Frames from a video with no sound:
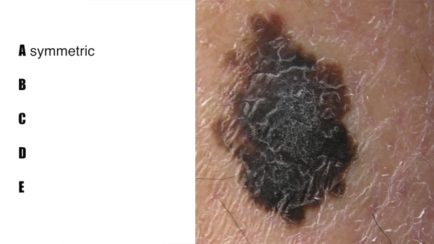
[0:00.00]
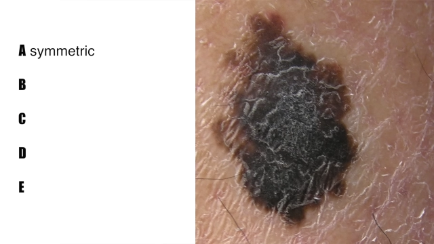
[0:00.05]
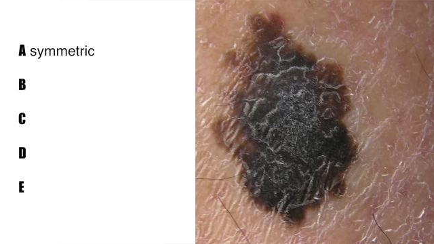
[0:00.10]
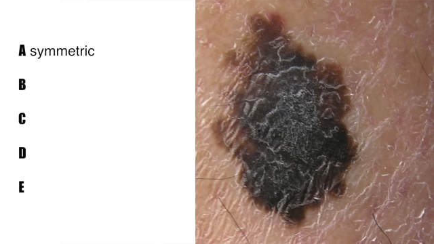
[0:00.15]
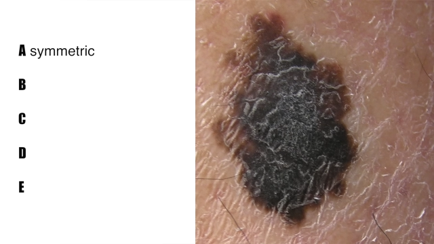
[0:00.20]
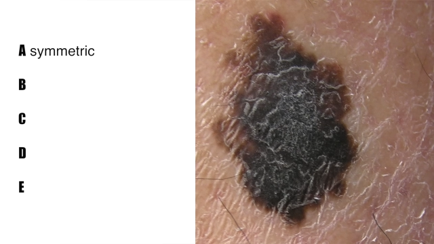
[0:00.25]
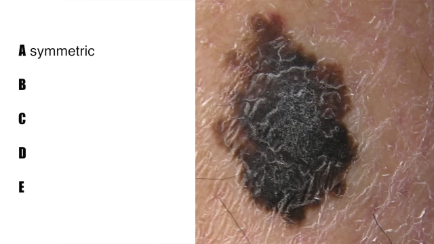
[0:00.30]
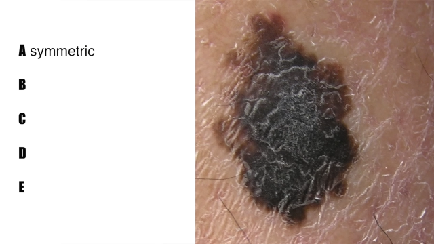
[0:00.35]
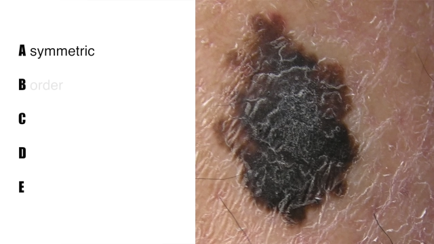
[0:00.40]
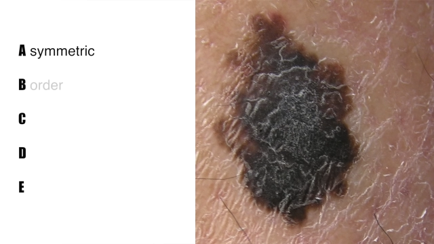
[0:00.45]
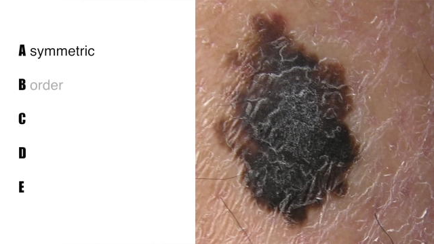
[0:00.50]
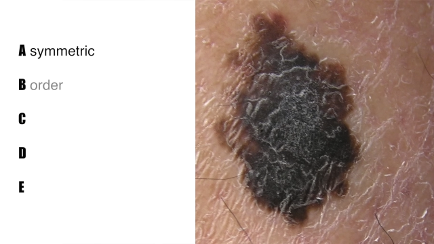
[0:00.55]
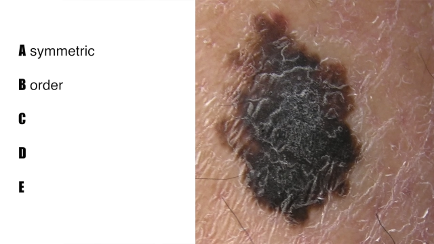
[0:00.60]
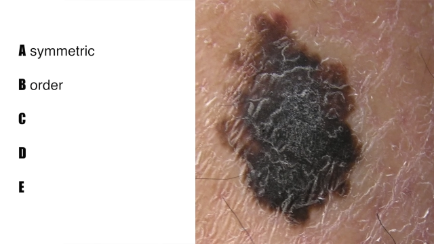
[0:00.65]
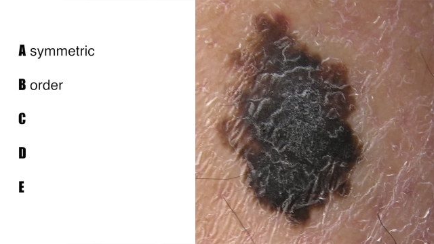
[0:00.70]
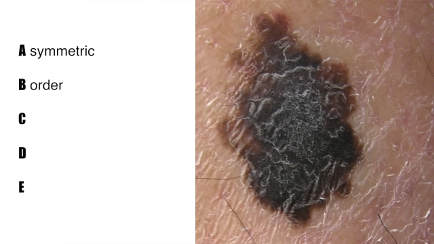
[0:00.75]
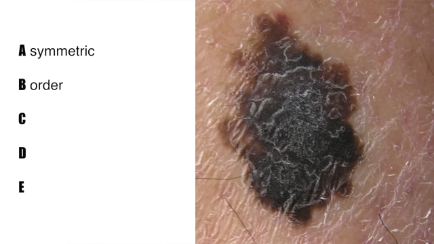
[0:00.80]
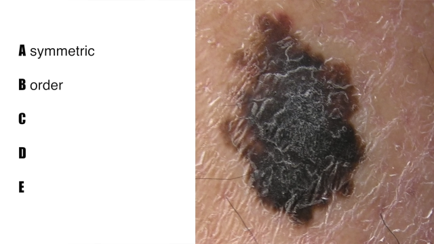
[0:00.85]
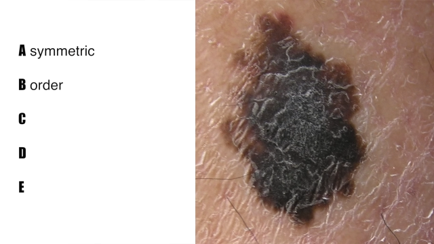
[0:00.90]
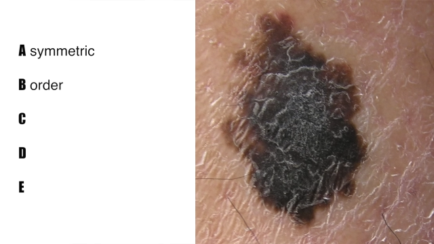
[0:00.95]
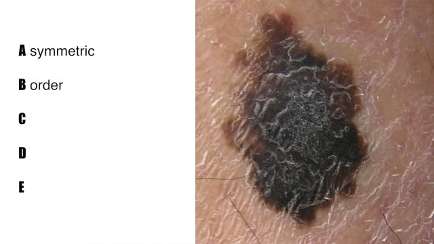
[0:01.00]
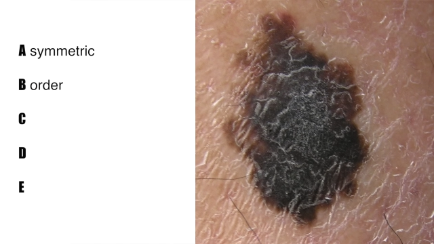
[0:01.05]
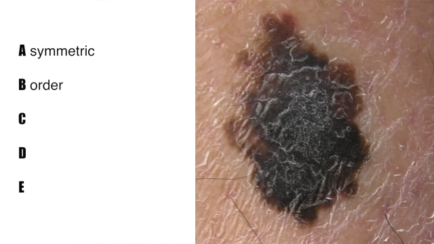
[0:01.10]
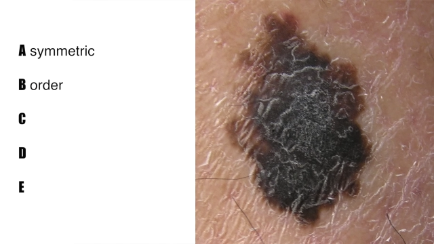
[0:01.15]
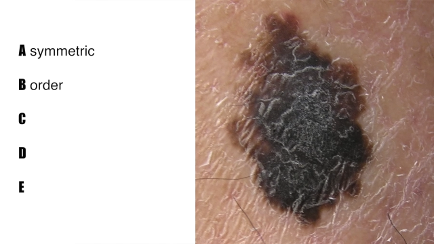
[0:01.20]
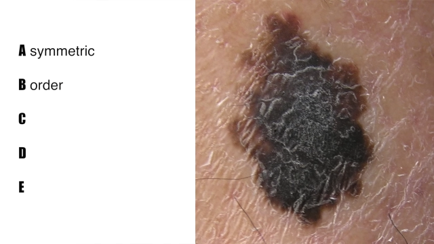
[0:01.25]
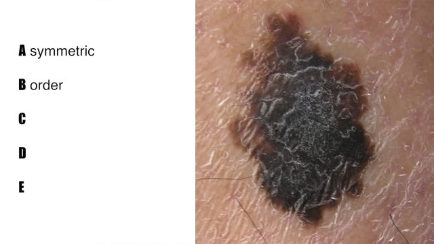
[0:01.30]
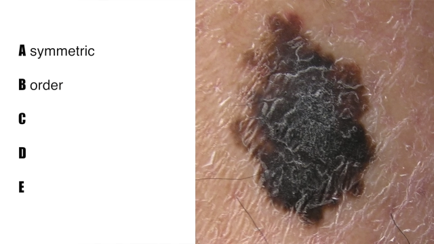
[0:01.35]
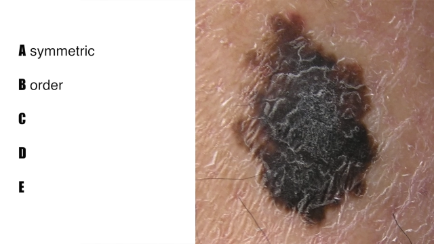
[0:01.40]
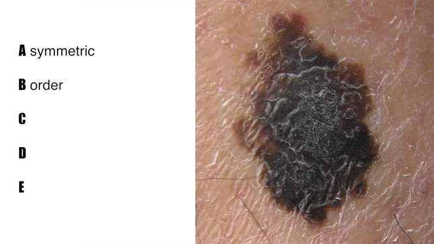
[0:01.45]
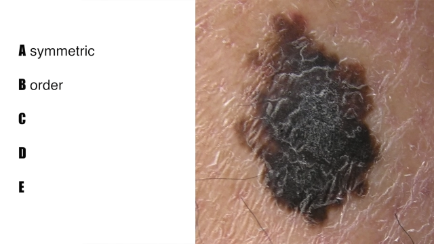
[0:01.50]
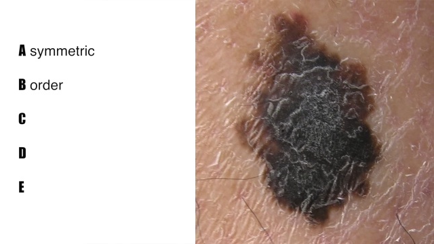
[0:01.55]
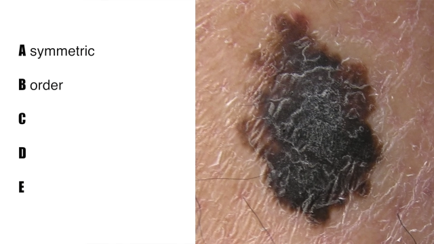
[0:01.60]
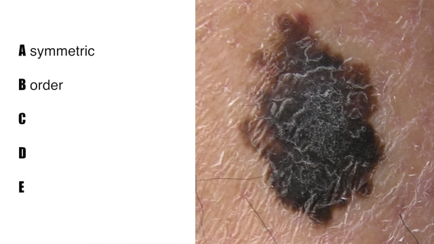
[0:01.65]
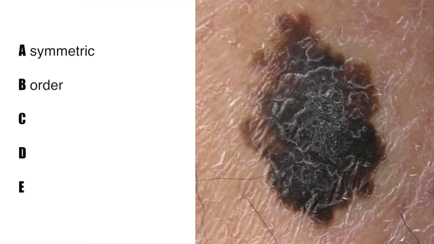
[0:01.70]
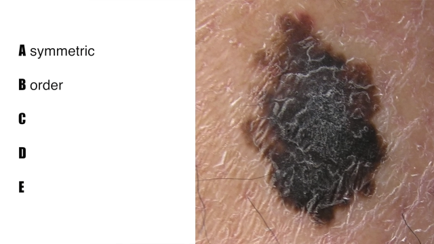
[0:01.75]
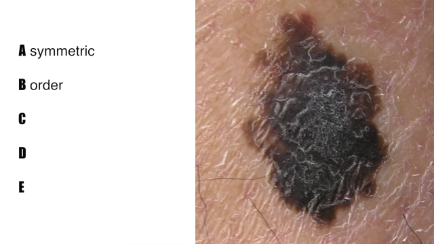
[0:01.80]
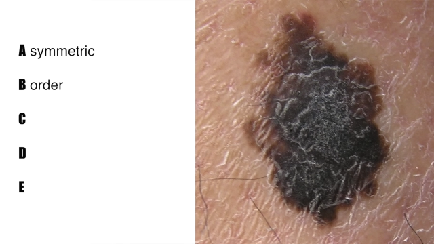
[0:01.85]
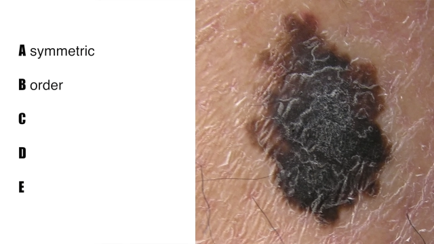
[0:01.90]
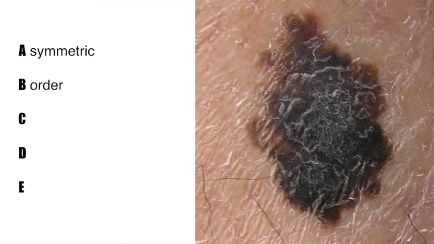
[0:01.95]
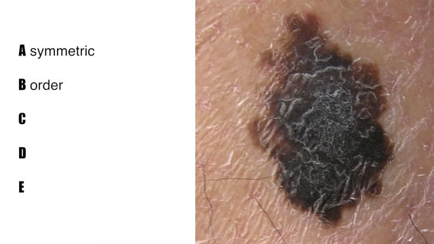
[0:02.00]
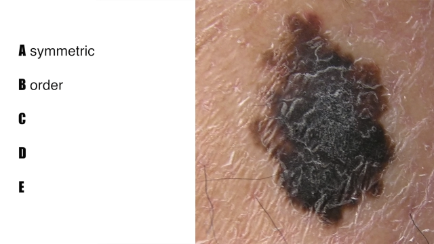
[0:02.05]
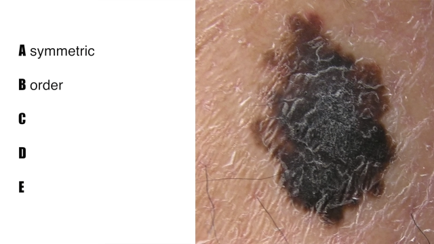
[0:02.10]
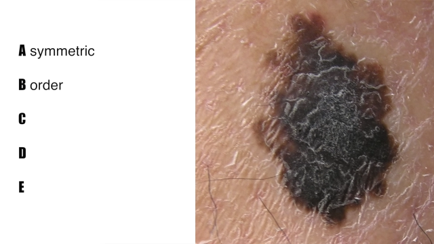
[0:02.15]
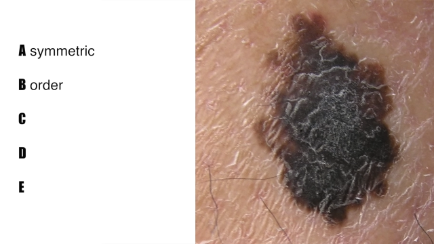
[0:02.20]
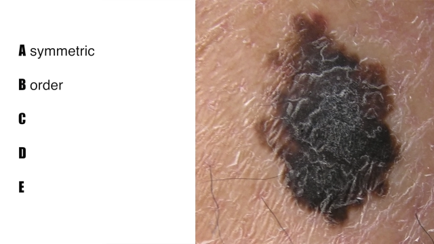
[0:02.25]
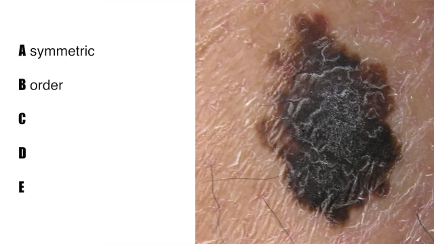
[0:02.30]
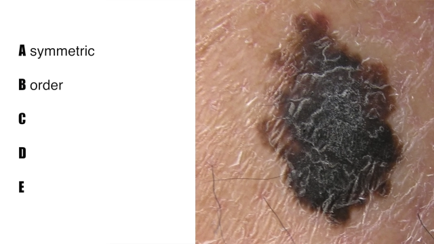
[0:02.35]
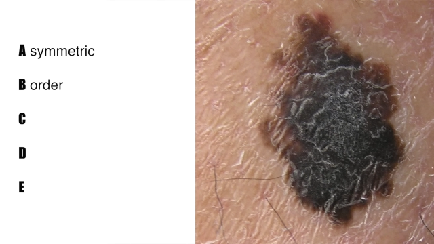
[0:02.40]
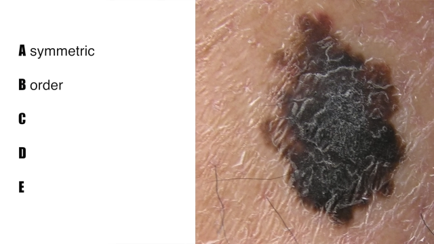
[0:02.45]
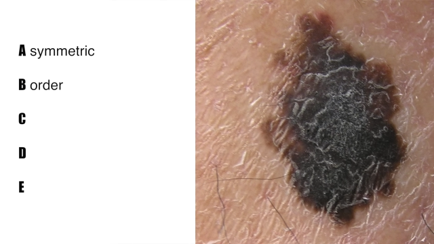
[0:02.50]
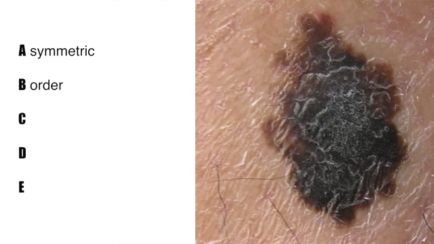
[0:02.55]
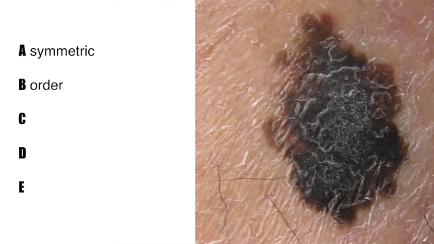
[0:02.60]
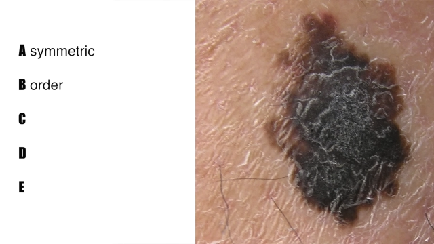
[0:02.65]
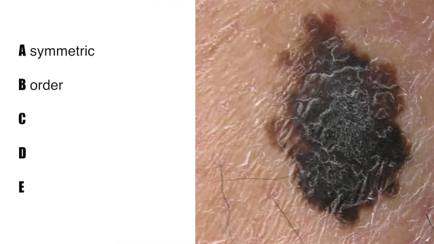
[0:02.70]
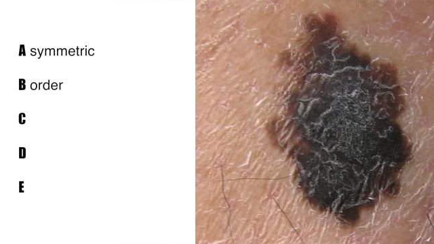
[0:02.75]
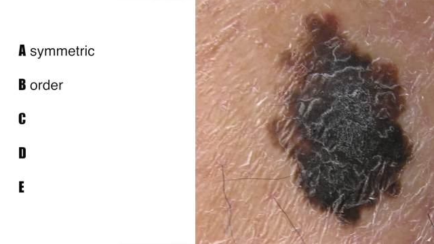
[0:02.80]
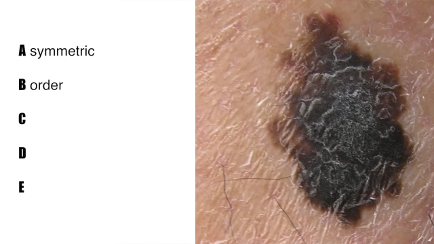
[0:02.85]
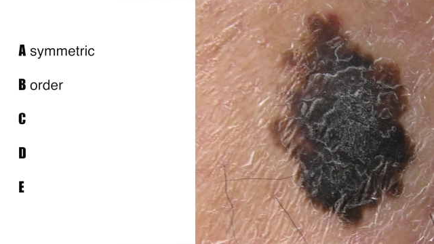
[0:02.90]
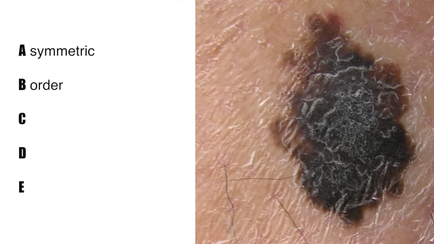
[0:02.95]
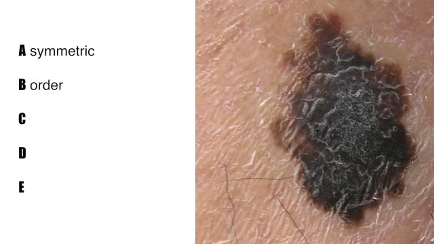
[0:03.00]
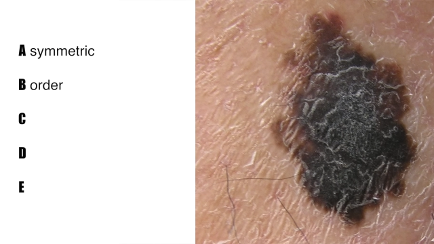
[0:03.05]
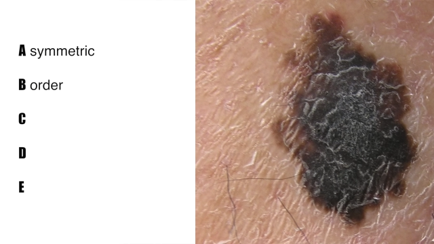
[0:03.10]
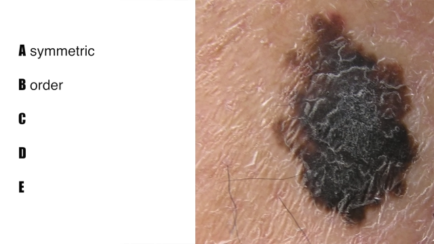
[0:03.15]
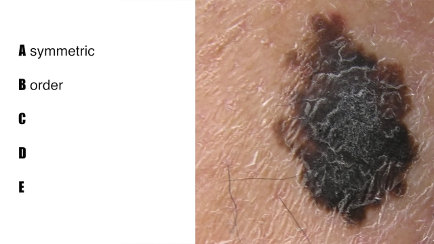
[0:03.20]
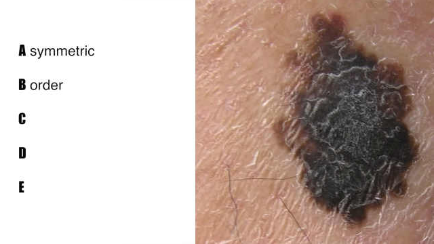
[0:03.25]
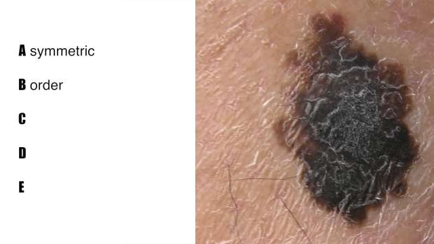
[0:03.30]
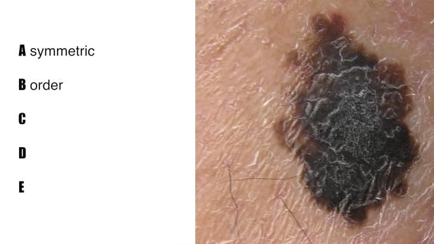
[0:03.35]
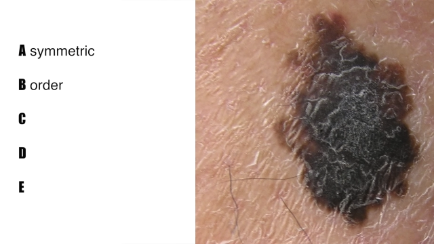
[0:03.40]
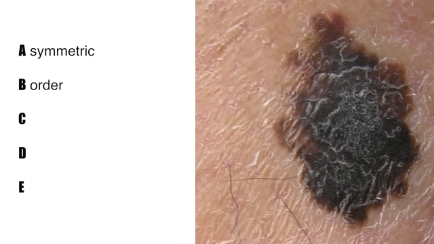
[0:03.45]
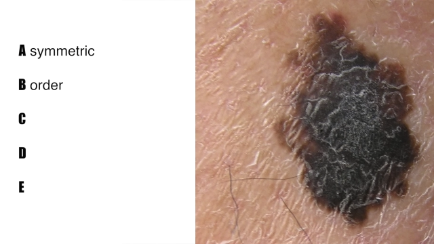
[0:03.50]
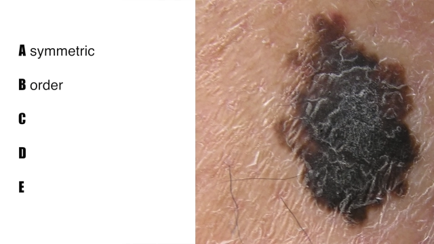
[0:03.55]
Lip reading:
No face is visible, so there are no lips to read.